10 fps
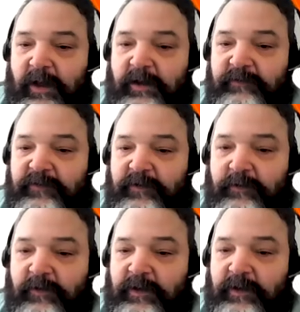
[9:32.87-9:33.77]
gives
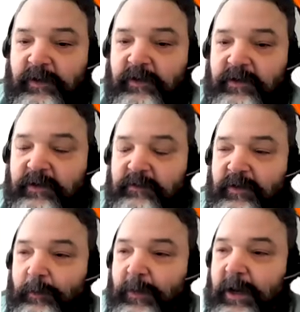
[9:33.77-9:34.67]
you the
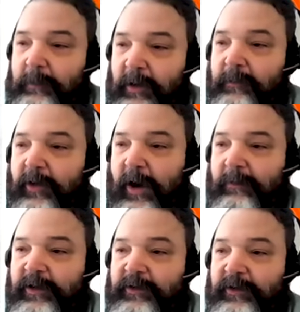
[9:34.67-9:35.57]
minimum
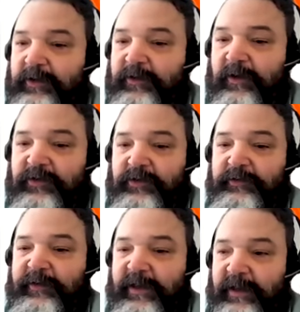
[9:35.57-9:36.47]
probably learning trails
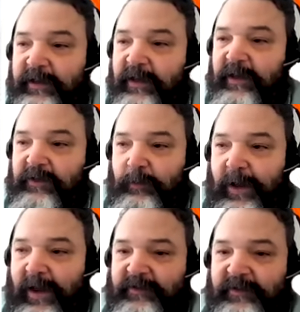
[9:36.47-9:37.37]
you need to
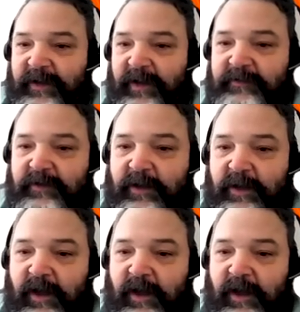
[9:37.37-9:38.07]
pass the test.